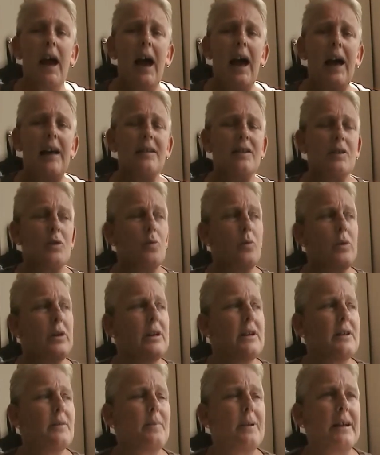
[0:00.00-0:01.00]
And so when
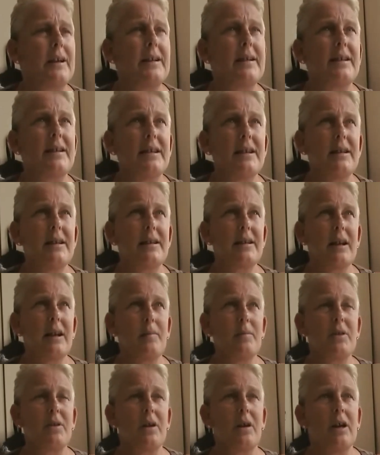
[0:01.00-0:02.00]
it's placed in,
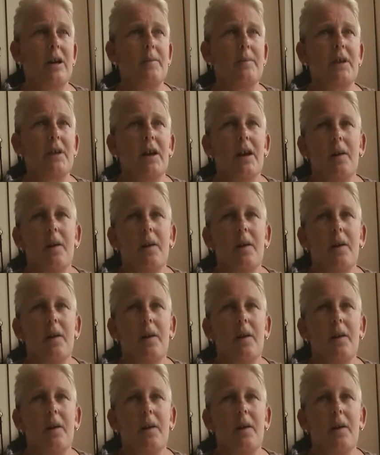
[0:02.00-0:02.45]
sometimes